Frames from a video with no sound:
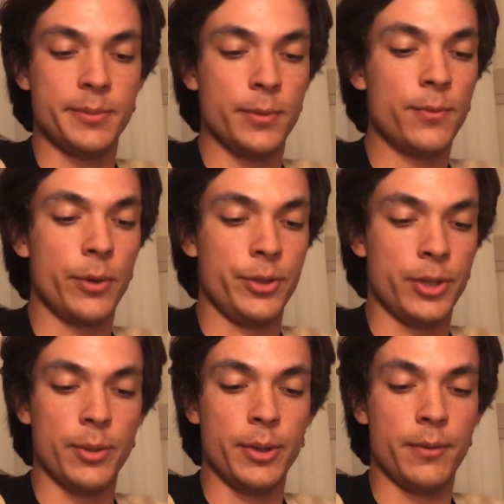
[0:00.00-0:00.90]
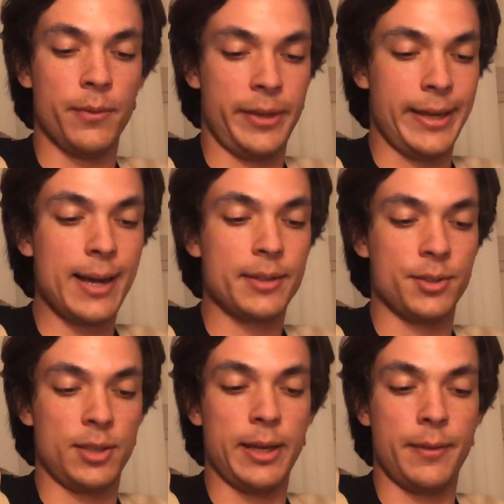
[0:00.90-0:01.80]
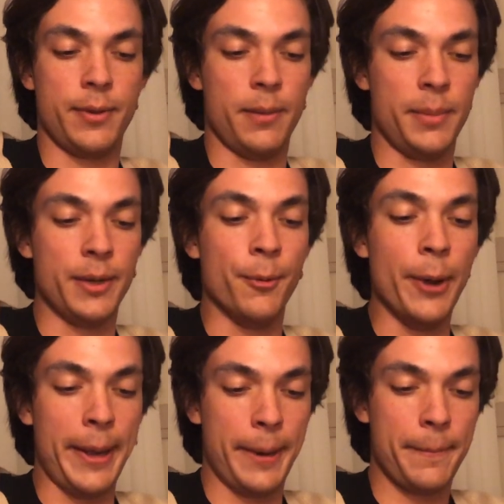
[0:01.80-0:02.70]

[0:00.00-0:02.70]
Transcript: before you go in for the actor's life in a big way.